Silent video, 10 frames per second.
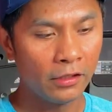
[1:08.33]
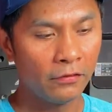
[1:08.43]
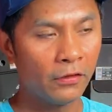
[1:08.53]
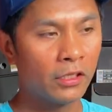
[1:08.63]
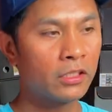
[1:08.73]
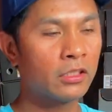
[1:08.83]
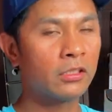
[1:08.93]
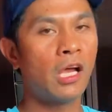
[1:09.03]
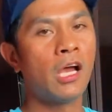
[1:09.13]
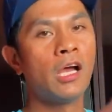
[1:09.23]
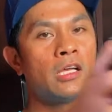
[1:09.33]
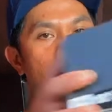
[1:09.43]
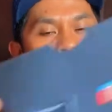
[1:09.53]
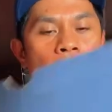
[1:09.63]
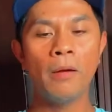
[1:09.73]
First
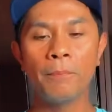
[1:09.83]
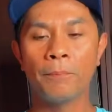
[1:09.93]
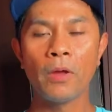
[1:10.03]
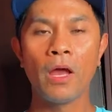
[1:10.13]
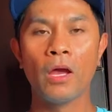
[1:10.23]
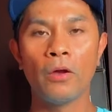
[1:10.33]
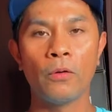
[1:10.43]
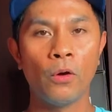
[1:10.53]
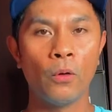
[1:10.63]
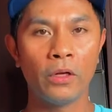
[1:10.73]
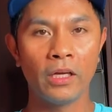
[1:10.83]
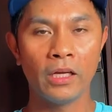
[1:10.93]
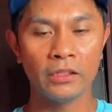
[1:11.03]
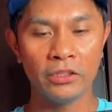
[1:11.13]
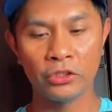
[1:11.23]
stop, we
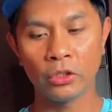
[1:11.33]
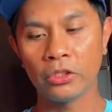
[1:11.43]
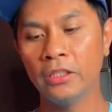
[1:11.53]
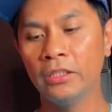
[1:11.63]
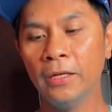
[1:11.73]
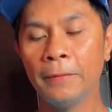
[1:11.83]
got the Jordan